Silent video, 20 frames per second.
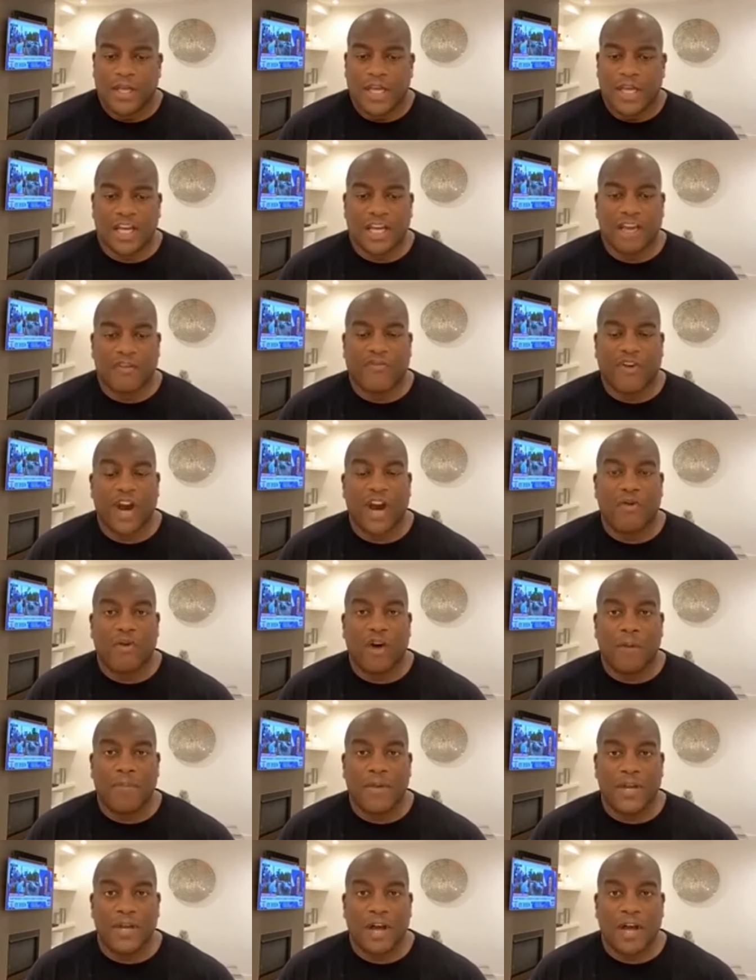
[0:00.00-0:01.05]
he could very
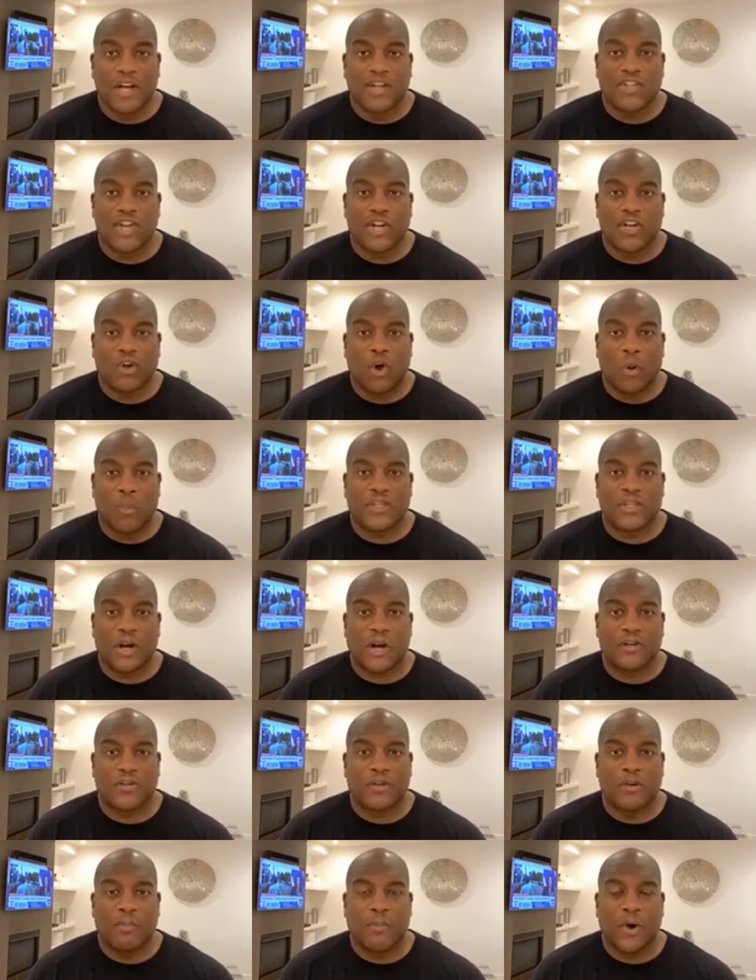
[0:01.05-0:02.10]
well be an Anze
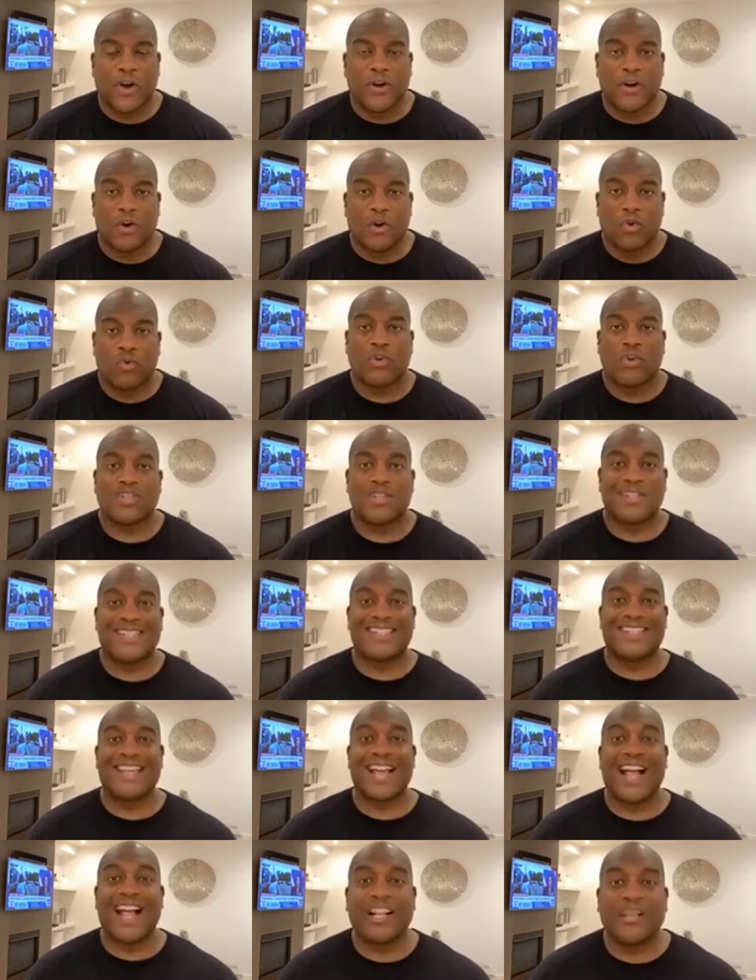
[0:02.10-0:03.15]
Kopitar 2.0, which is
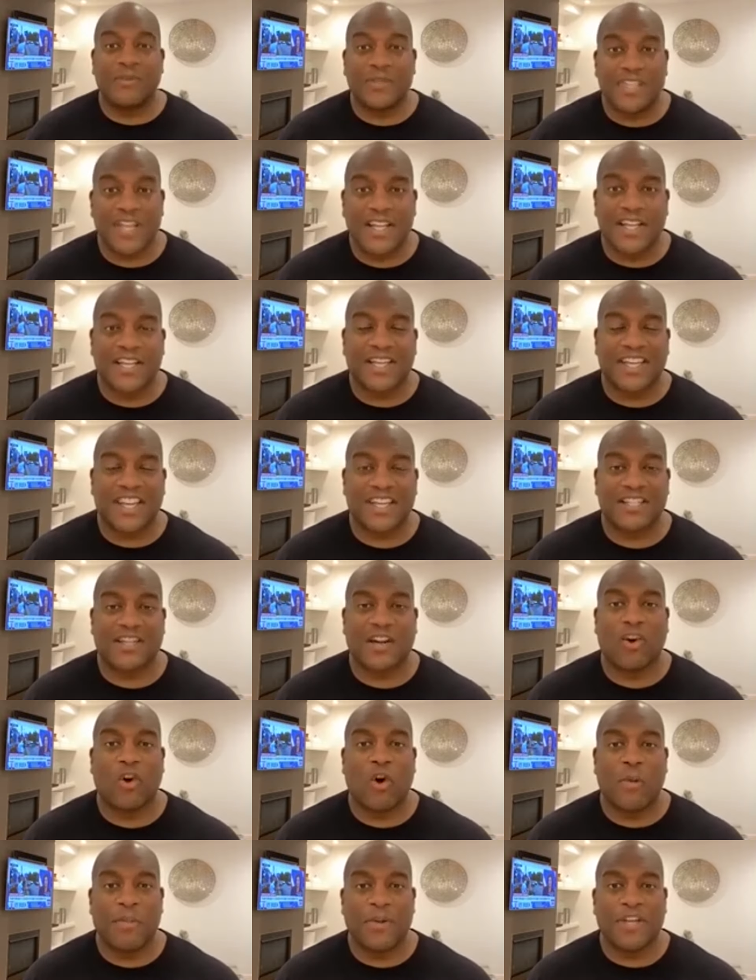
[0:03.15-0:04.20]
exactly what the LA Kings
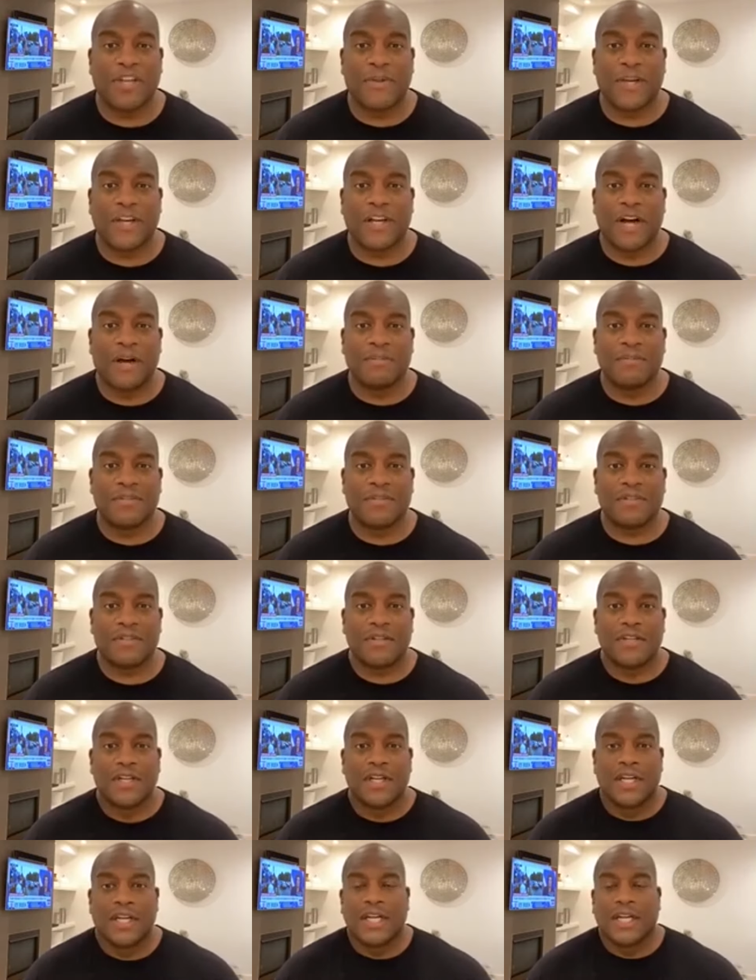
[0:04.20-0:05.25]
are hoping he becomes.
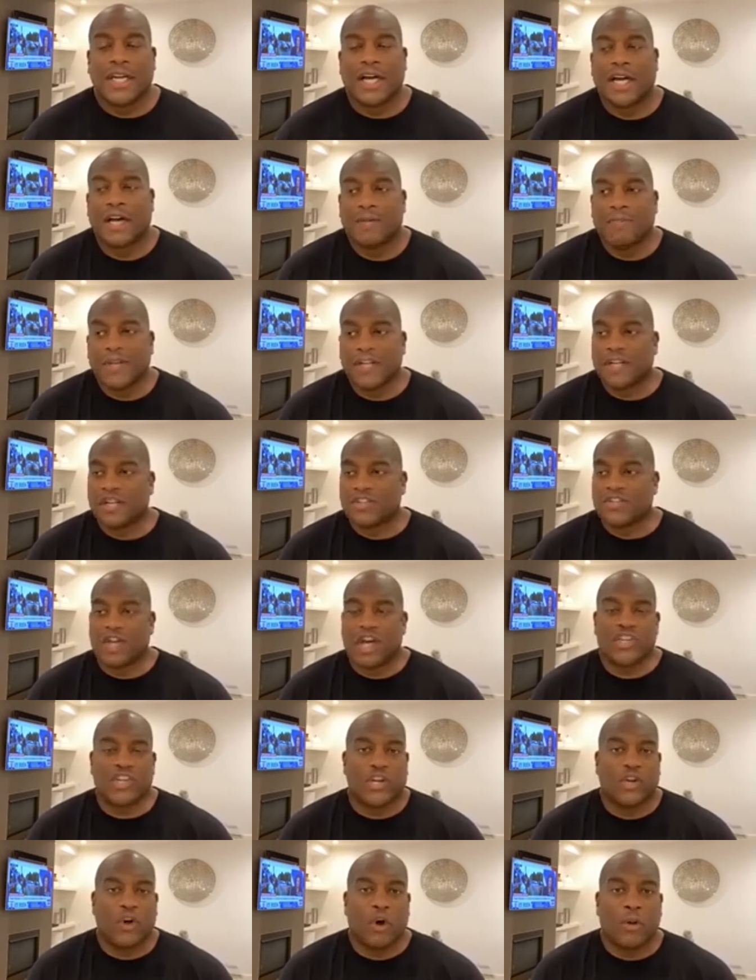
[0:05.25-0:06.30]
Uh, because
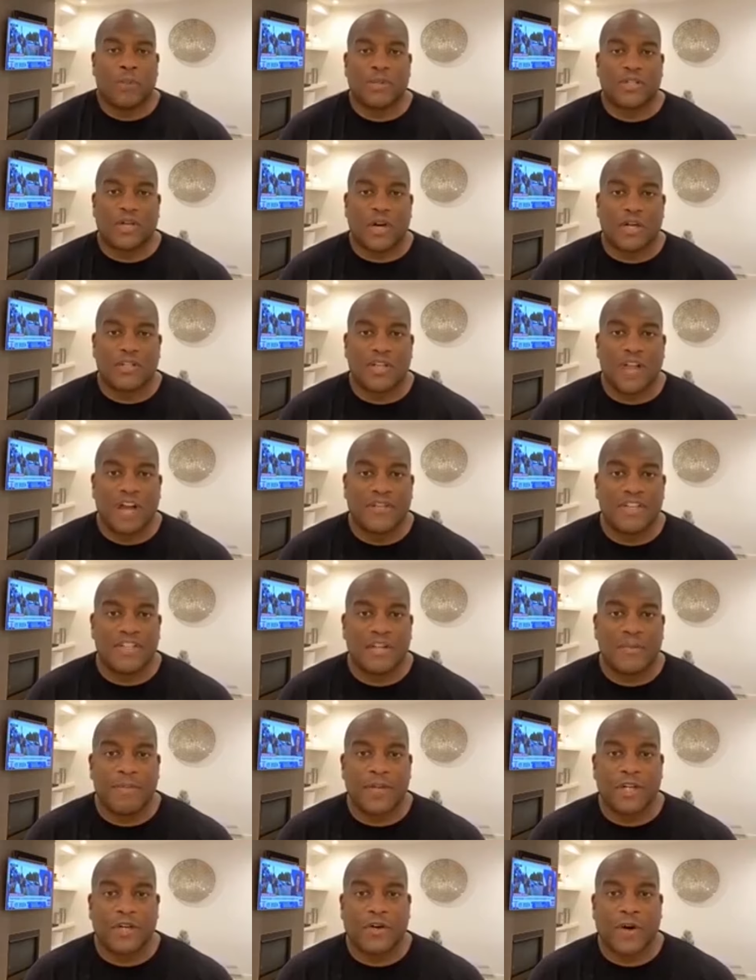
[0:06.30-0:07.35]
Anze Kopitar has
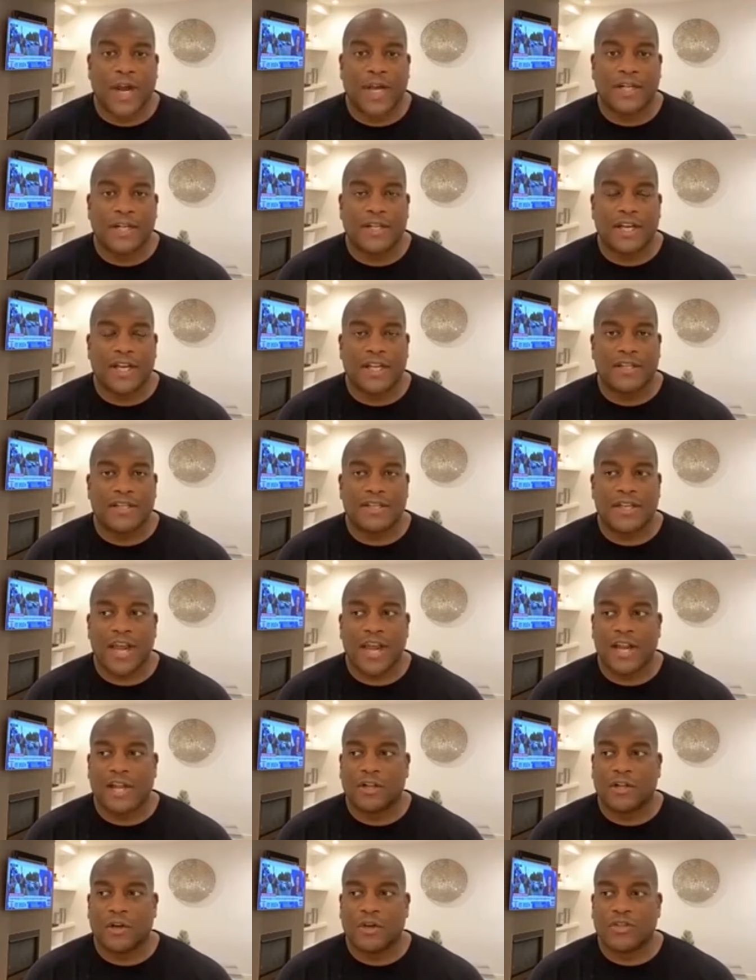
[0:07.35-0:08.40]
obviously been great, and he's
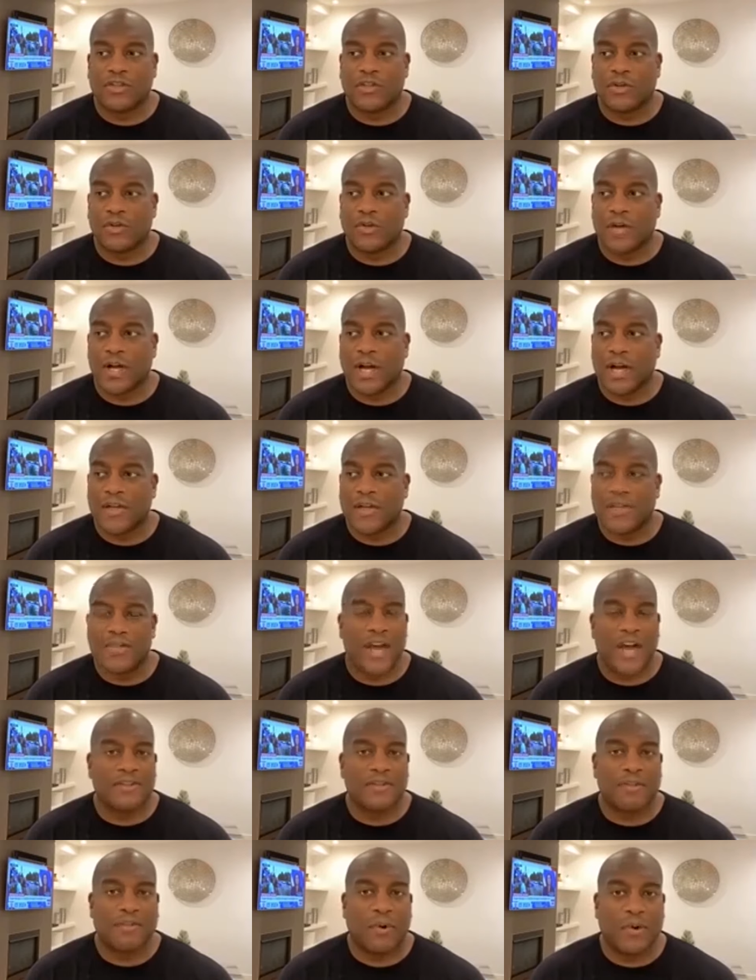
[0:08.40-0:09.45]
getting close to uh, a uh,
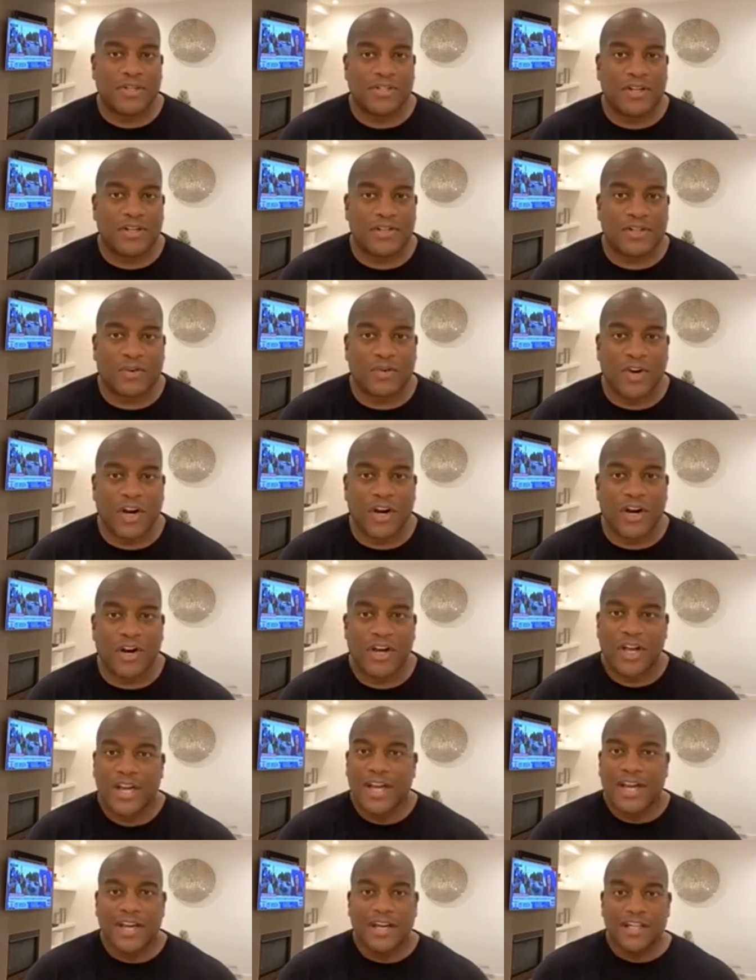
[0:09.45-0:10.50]
thousand points in his career,
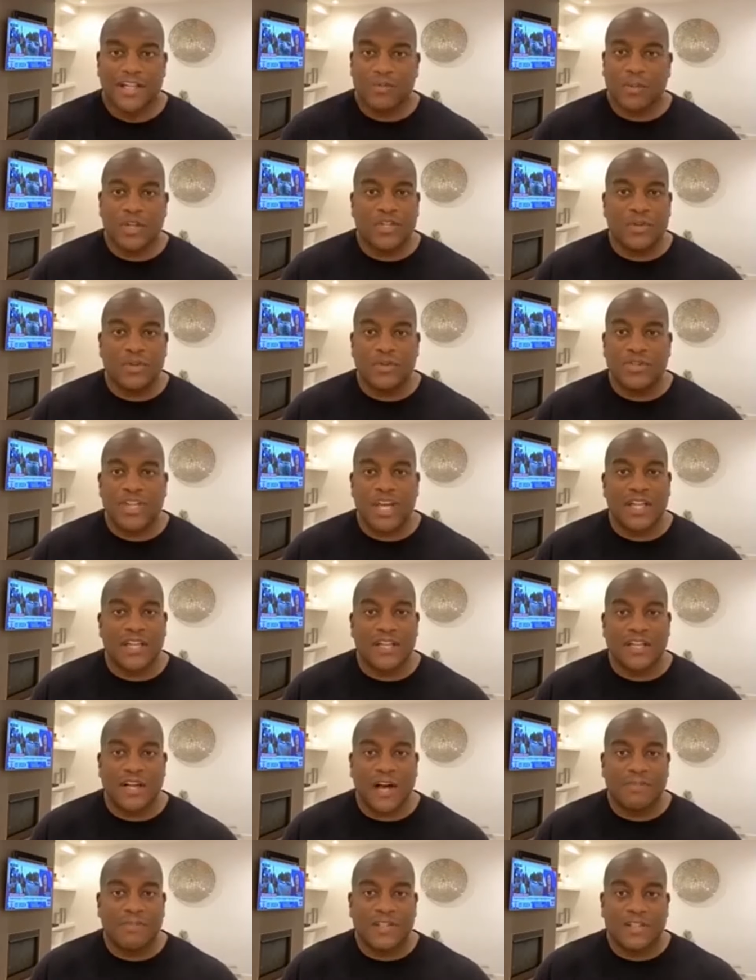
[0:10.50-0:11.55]
and he's won two Stanley
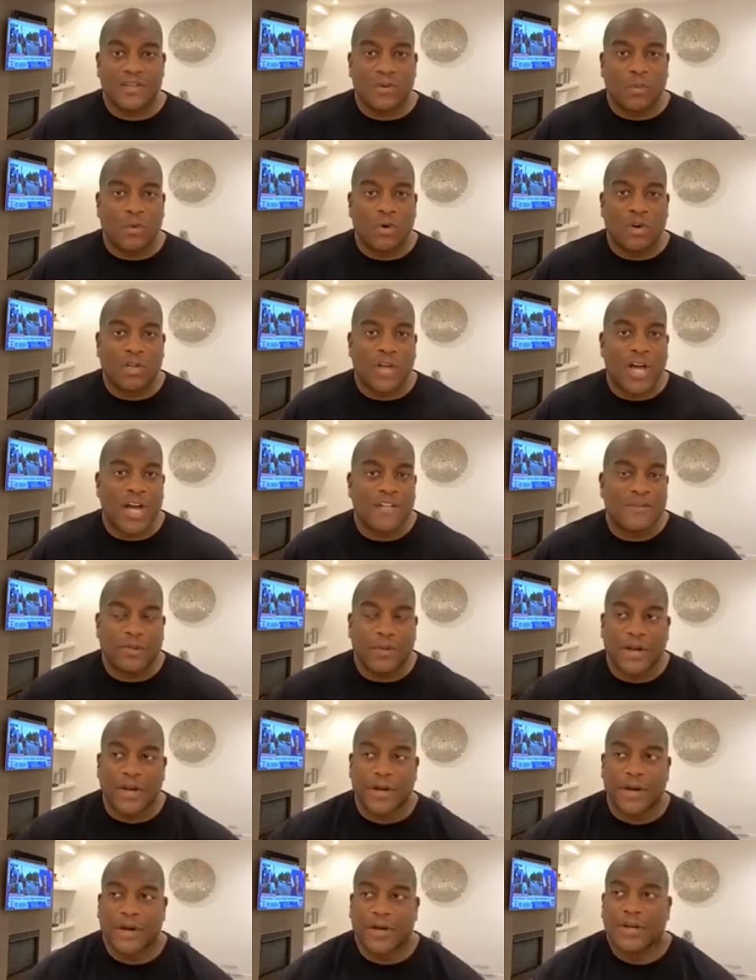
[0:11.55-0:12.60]
Cups. He's a world class
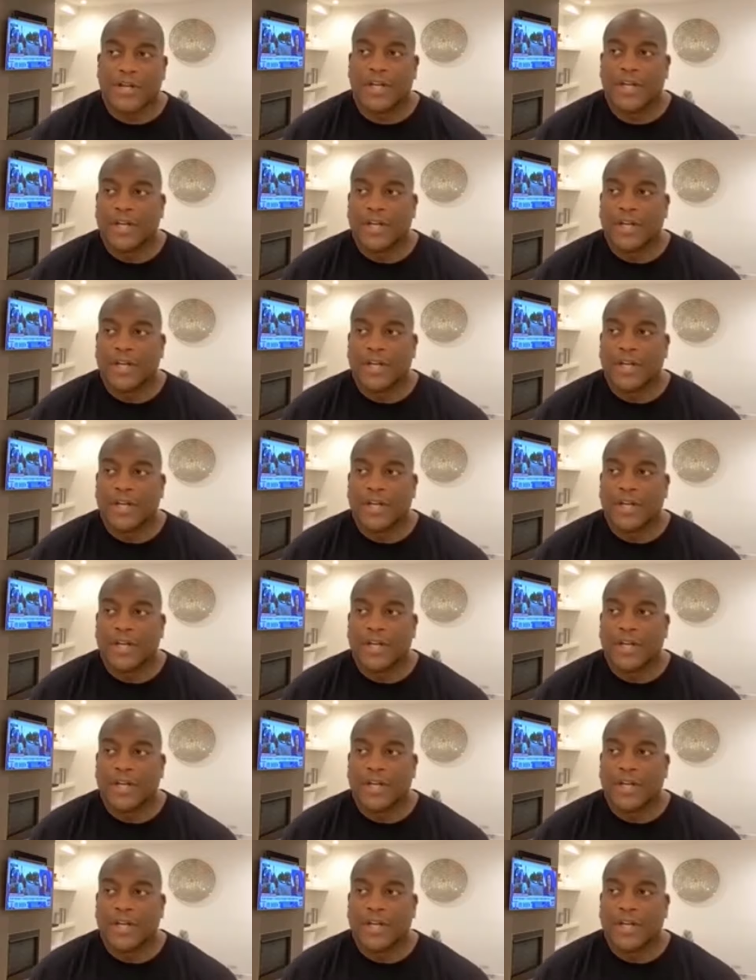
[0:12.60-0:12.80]
player,